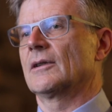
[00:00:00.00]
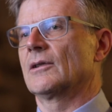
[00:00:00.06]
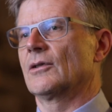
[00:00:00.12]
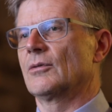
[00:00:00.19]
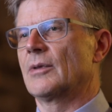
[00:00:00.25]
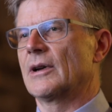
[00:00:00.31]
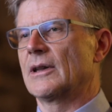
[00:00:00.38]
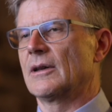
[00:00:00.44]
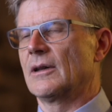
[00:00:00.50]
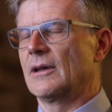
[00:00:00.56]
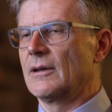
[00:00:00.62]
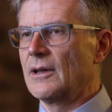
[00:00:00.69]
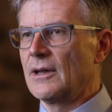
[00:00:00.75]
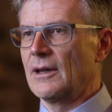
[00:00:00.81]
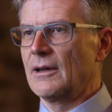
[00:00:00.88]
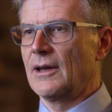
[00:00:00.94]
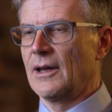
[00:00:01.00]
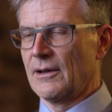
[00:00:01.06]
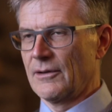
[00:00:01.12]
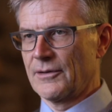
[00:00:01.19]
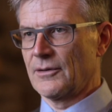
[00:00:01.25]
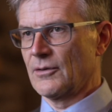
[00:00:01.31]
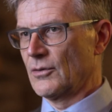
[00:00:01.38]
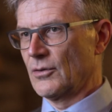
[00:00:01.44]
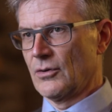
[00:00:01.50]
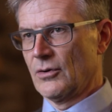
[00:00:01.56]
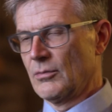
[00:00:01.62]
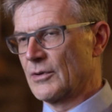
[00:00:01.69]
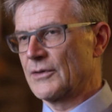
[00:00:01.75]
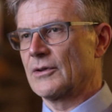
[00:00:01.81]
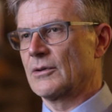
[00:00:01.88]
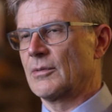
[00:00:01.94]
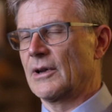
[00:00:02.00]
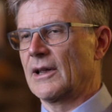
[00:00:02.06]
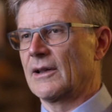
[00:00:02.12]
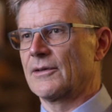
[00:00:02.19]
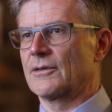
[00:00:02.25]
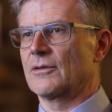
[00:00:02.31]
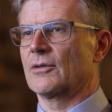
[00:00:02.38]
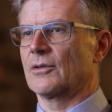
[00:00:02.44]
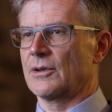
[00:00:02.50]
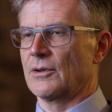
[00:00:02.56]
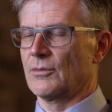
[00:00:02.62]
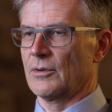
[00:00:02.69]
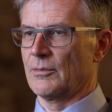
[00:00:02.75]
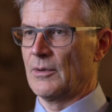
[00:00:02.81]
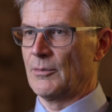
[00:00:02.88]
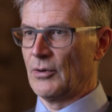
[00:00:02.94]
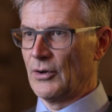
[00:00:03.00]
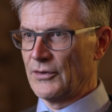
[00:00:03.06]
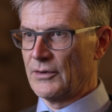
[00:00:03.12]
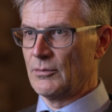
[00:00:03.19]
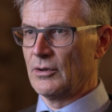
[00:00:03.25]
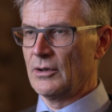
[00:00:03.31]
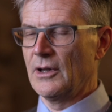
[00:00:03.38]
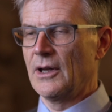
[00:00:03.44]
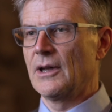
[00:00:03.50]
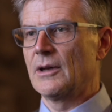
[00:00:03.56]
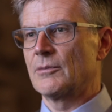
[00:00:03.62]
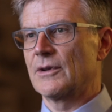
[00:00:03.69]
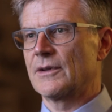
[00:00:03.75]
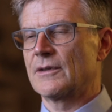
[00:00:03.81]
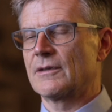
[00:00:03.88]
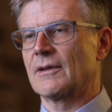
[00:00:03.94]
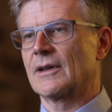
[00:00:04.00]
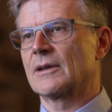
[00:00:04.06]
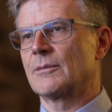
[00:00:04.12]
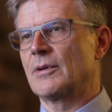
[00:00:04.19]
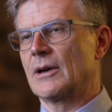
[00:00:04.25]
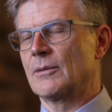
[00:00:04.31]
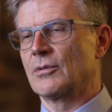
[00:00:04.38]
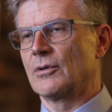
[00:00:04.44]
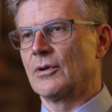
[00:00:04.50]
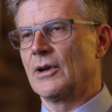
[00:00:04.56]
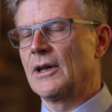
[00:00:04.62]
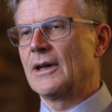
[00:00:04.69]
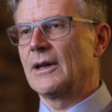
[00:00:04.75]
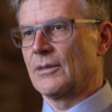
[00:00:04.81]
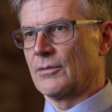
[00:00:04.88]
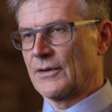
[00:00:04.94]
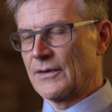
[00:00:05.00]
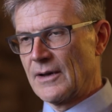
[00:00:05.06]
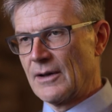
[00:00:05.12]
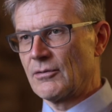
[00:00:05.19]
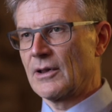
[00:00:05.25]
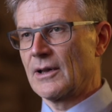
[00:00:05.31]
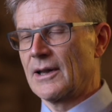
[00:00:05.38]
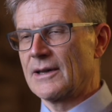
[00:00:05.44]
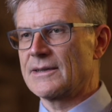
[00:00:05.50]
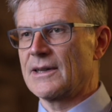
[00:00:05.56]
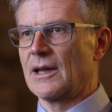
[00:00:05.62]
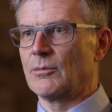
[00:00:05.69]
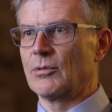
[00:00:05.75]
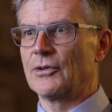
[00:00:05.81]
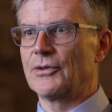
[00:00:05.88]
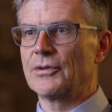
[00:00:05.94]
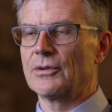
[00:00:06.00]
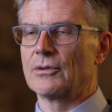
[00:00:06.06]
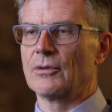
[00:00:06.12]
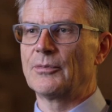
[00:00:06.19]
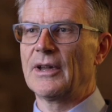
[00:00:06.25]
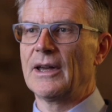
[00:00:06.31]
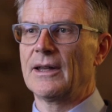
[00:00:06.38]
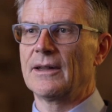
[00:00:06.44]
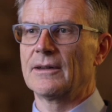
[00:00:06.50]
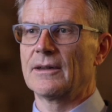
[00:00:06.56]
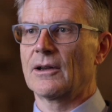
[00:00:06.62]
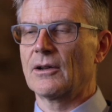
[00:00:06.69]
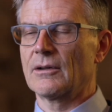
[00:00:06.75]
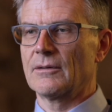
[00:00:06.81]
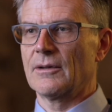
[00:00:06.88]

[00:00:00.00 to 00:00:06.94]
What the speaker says: Nobody else, or almost nobody else, thought it would be possible, but Svante Pääbo was nevertheless able to obtain,